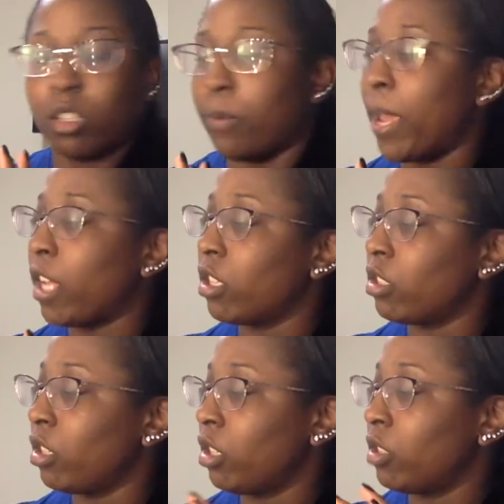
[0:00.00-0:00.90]
The
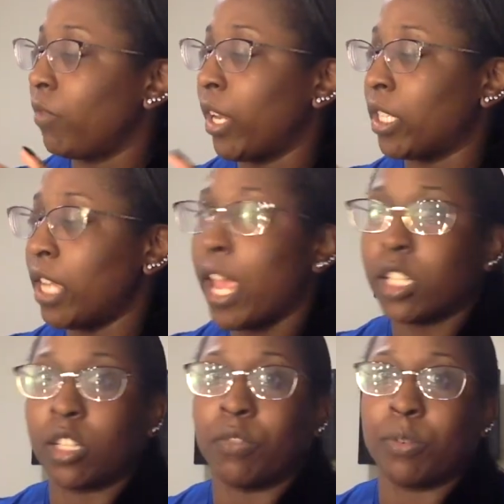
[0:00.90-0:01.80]
packaging is
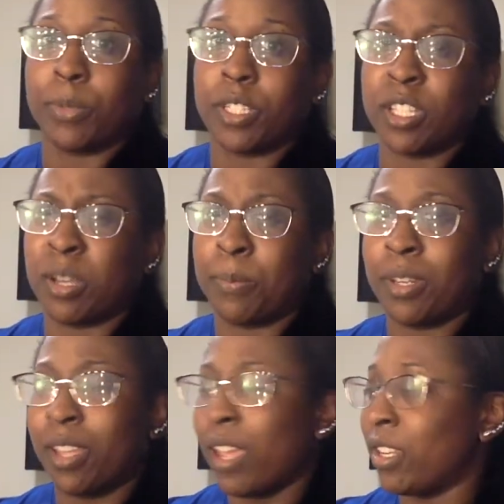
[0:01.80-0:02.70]
fantastic from this
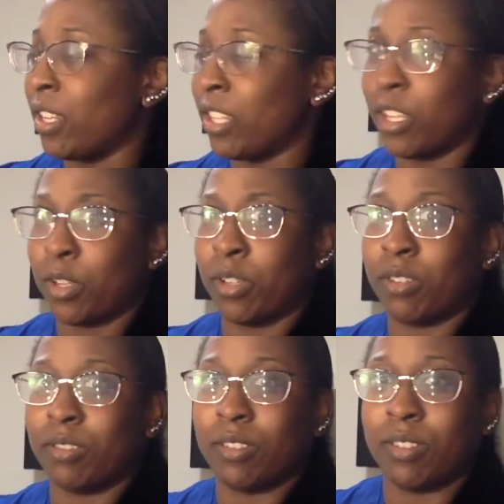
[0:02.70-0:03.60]
company. I didn't think it
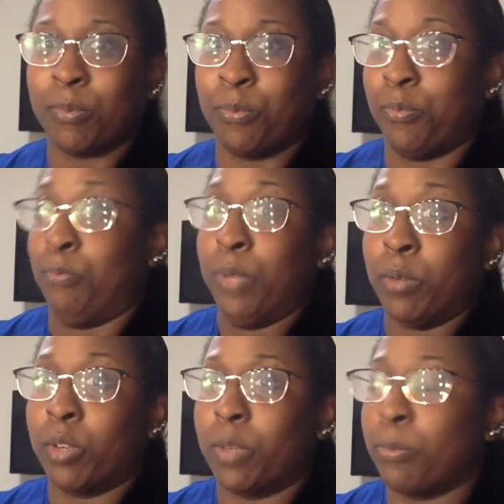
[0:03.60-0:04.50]
could be
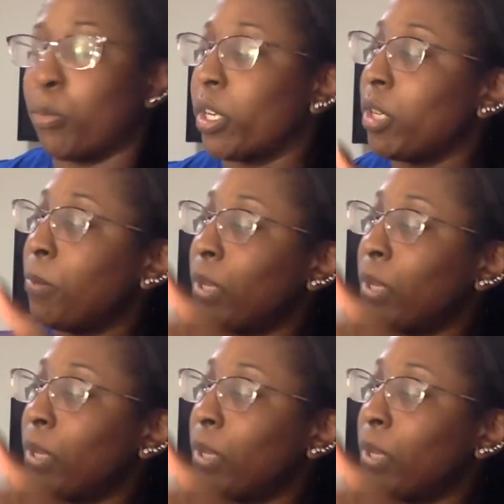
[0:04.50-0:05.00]
really pretty, but